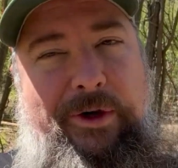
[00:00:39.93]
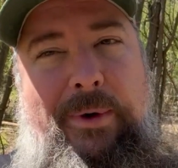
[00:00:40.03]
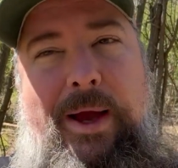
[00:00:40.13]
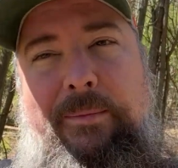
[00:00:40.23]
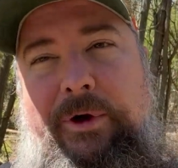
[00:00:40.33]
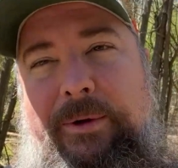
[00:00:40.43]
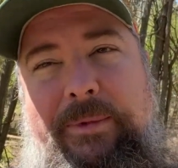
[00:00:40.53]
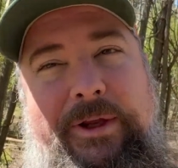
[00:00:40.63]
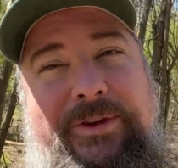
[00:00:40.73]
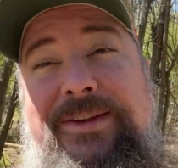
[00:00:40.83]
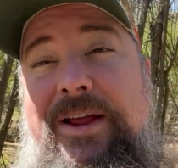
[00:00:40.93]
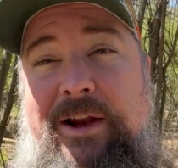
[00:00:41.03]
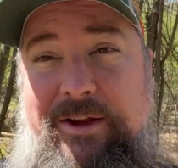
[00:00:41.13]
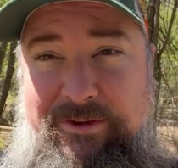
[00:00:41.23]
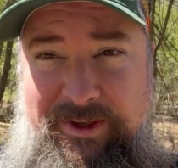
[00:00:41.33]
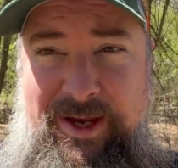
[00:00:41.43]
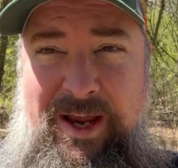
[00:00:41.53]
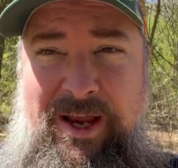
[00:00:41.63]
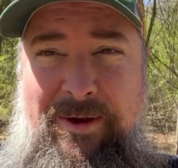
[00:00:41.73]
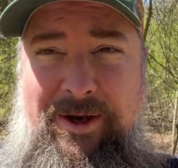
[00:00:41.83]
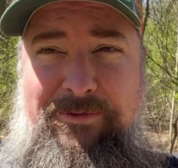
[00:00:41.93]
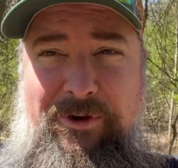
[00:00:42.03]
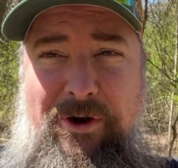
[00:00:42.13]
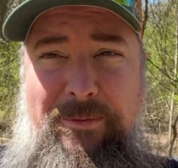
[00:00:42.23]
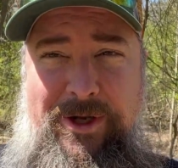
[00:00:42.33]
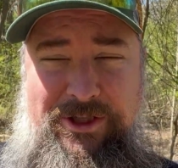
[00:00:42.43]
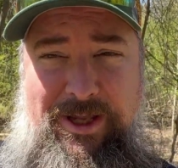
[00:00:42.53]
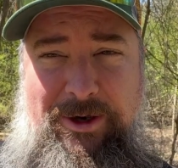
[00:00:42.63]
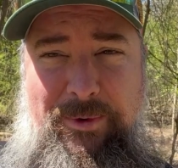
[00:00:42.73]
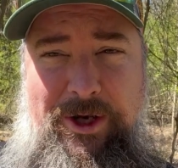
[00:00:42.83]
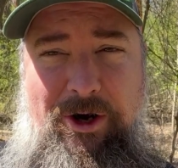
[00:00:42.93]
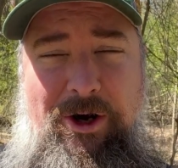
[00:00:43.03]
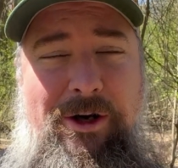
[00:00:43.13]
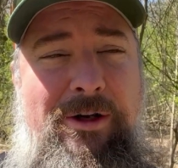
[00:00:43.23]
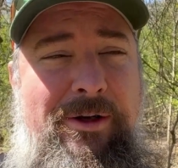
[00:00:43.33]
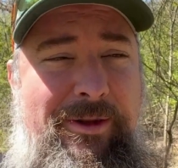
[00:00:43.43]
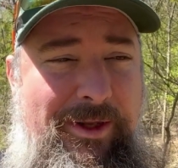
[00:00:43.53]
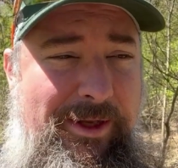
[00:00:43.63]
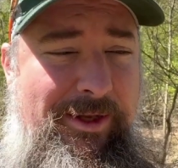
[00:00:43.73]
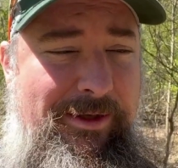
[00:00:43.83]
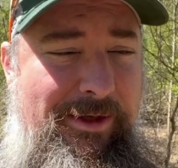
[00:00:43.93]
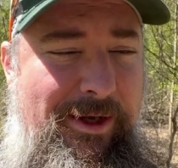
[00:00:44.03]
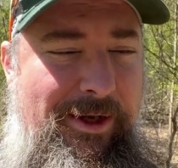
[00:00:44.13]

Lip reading: around, put it in place. That's not us. But if you're on a budget like we are, then